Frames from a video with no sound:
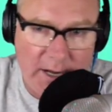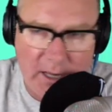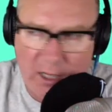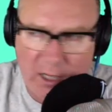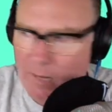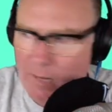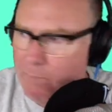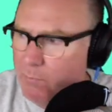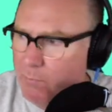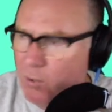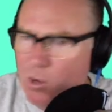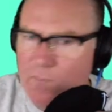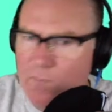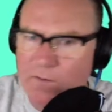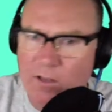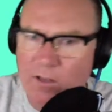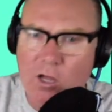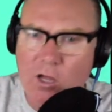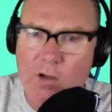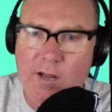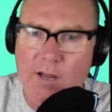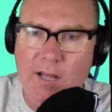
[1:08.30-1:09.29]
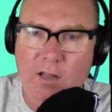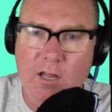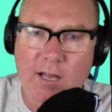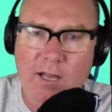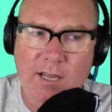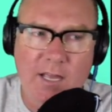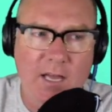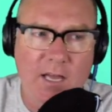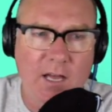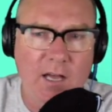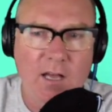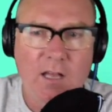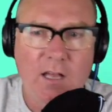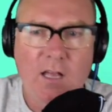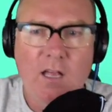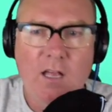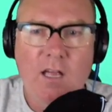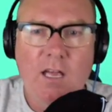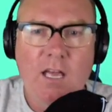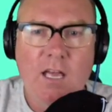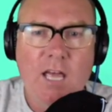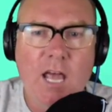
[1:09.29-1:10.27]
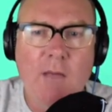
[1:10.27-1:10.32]
like a perfect loadout, like a
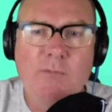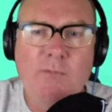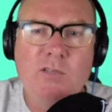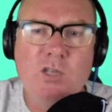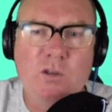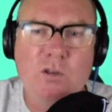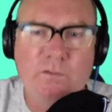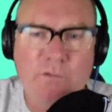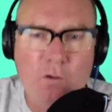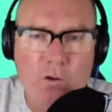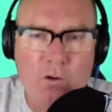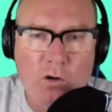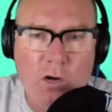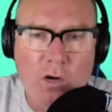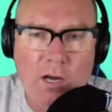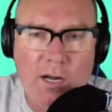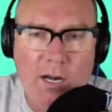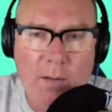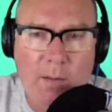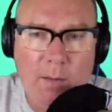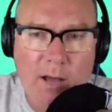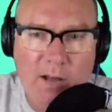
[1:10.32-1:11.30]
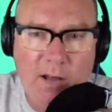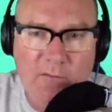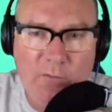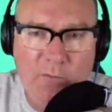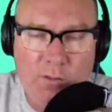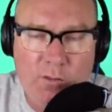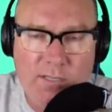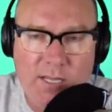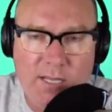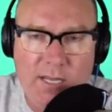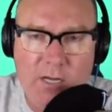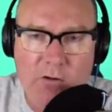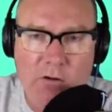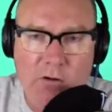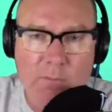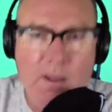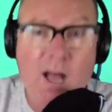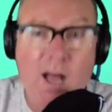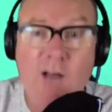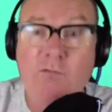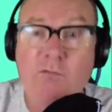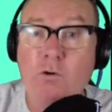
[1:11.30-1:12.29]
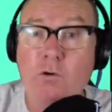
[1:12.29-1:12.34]
M249 and a Mark 14, or a
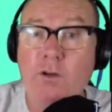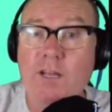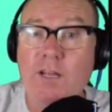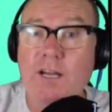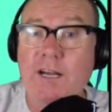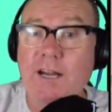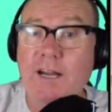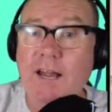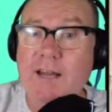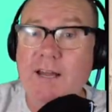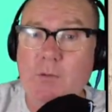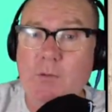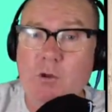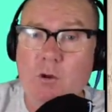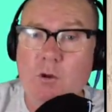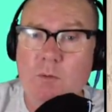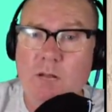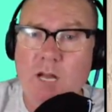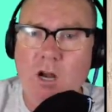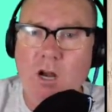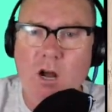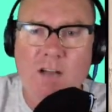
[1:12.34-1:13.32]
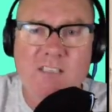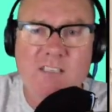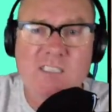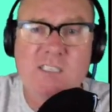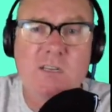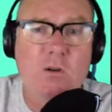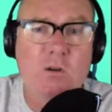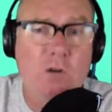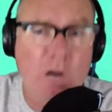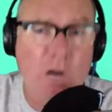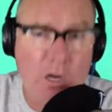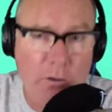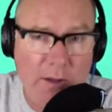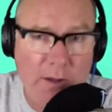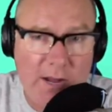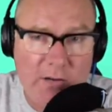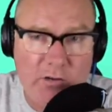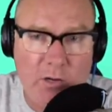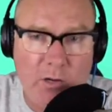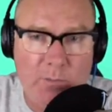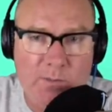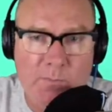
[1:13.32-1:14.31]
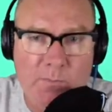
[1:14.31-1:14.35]
Mark 14 and an AWM, and I still go to
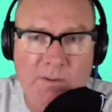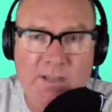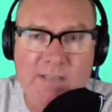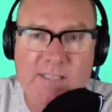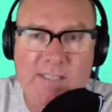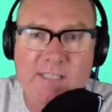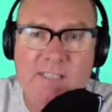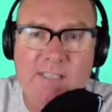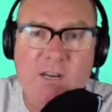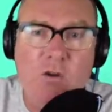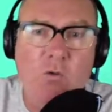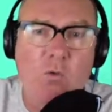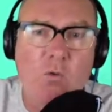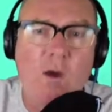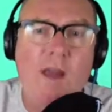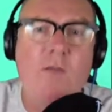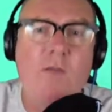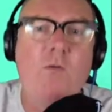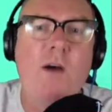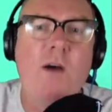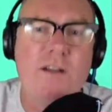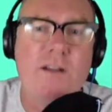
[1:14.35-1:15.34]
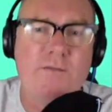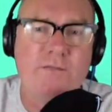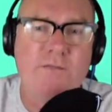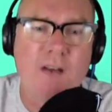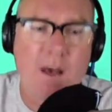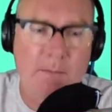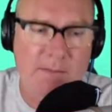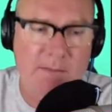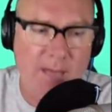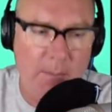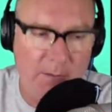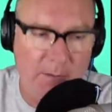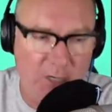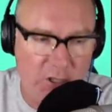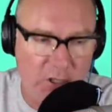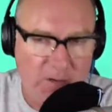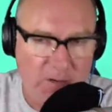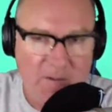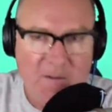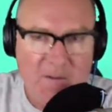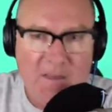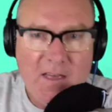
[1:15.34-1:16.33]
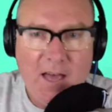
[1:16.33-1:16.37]
airdrops because it's a great way to farm damage
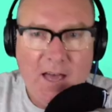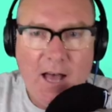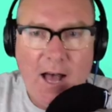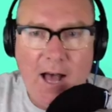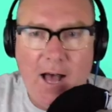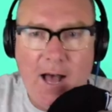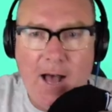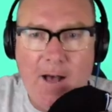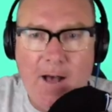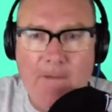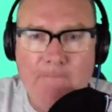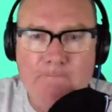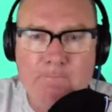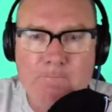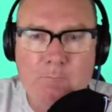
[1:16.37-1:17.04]
and